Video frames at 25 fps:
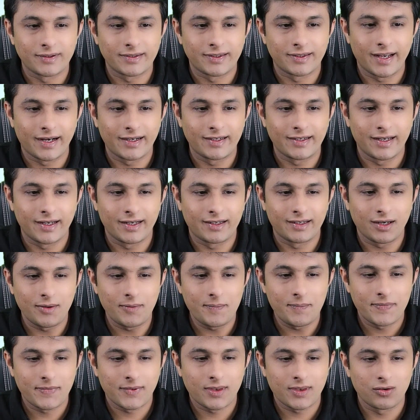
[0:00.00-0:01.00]
get
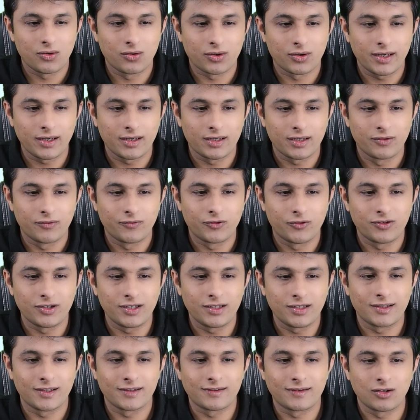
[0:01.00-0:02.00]
data, okay if you
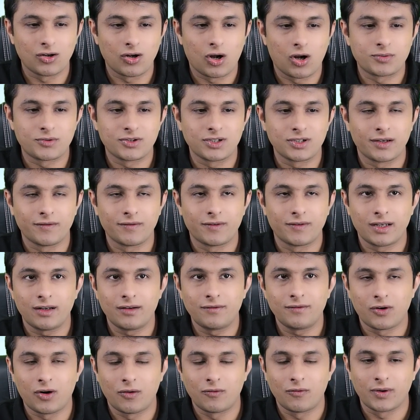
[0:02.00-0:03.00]
see that's an option given here
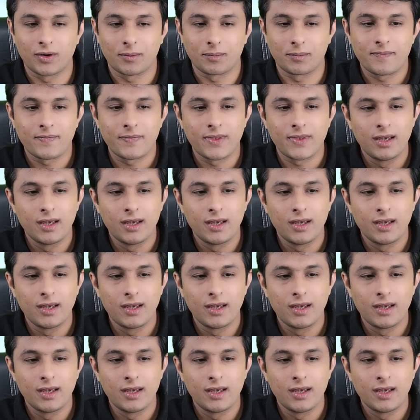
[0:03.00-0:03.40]
from web